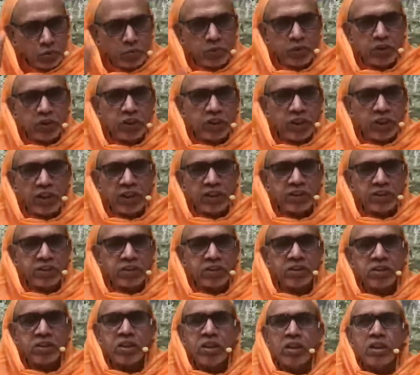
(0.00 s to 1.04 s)
You speak
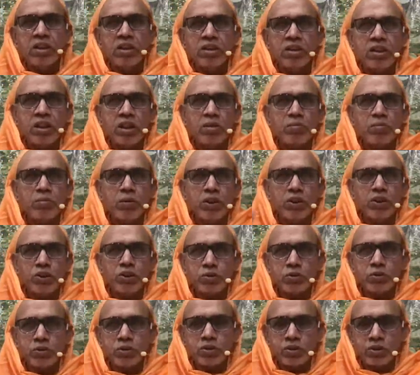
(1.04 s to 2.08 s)
less,
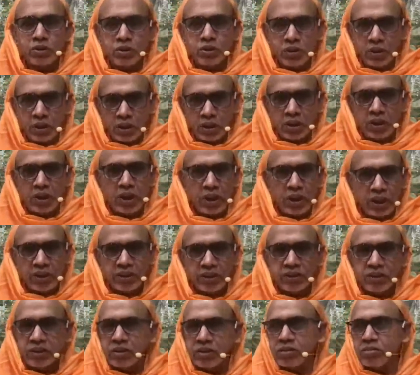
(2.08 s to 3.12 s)
thereby think
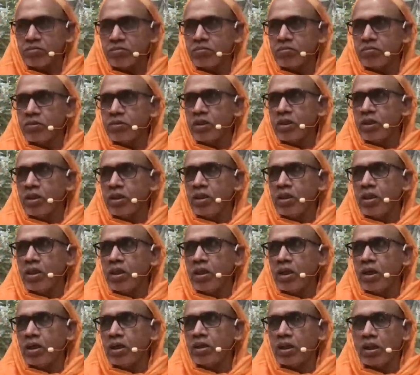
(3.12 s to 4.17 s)
less.
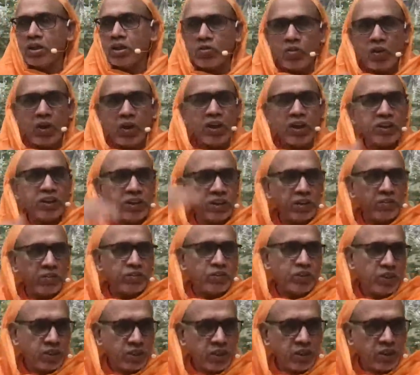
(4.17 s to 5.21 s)
And the quality
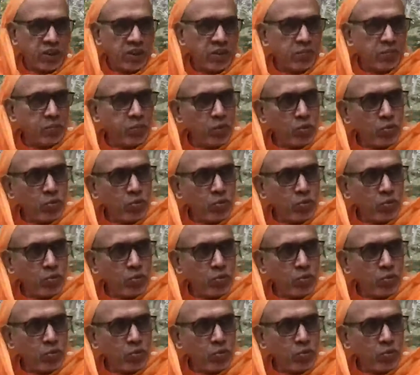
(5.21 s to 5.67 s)
of thinking